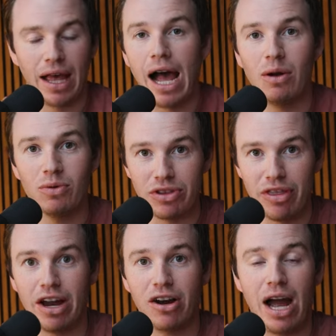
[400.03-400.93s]
I was
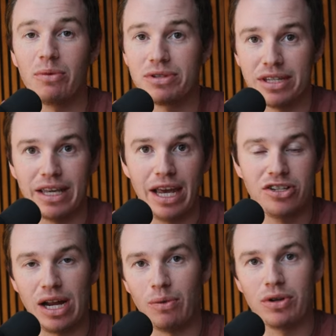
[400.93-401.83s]
there, I was
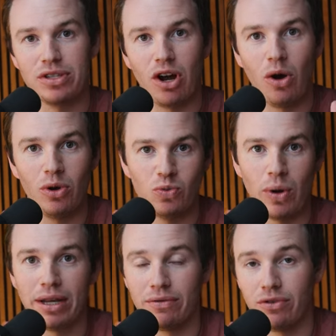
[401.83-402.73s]
engaged. I wasn't always
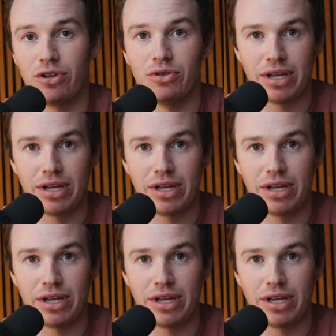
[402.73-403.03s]
waiting for a new